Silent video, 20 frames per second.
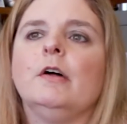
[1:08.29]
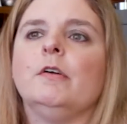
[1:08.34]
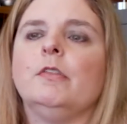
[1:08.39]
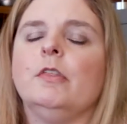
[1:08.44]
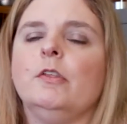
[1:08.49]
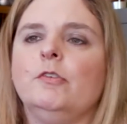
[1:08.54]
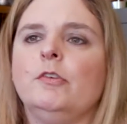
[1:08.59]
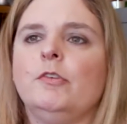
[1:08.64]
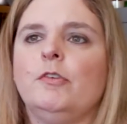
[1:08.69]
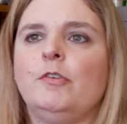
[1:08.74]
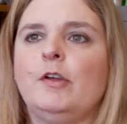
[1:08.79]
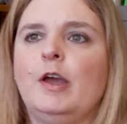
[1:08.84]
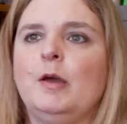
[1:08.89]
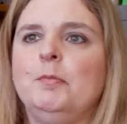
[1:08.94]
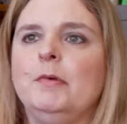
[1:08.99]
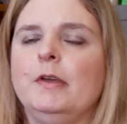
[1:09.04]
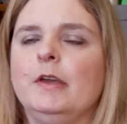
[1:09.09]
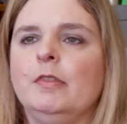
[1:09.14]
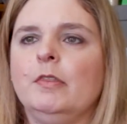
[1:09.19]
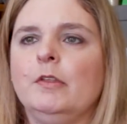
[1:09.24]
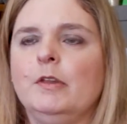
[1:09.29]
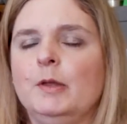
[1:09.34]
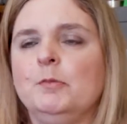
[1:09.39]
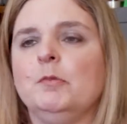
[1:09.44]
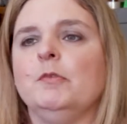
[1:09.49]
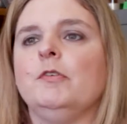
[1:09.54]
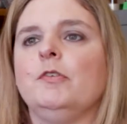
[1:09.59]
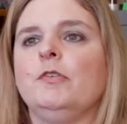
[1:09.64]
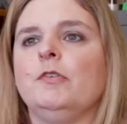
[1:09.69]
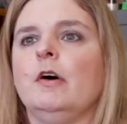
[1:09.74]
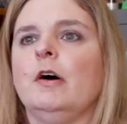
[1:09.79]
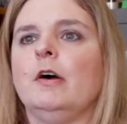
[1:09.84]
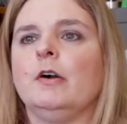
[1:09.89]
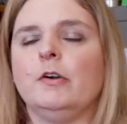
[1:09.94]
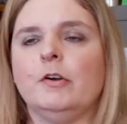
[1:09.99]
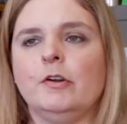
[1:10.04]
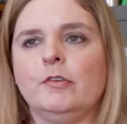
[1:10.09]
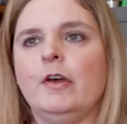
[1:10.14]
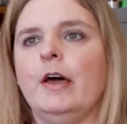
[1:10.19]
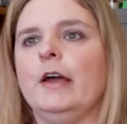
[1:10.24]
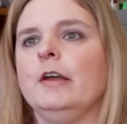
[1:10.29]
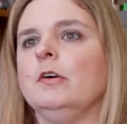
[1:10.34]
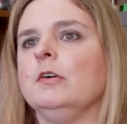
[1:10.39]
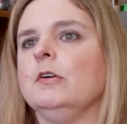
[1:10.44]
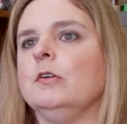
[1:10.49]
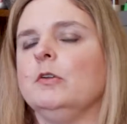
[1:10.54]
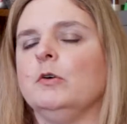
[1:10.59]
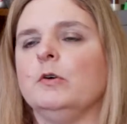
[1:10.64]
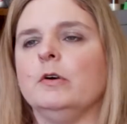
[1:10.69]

other than just typing in the name of a song or a title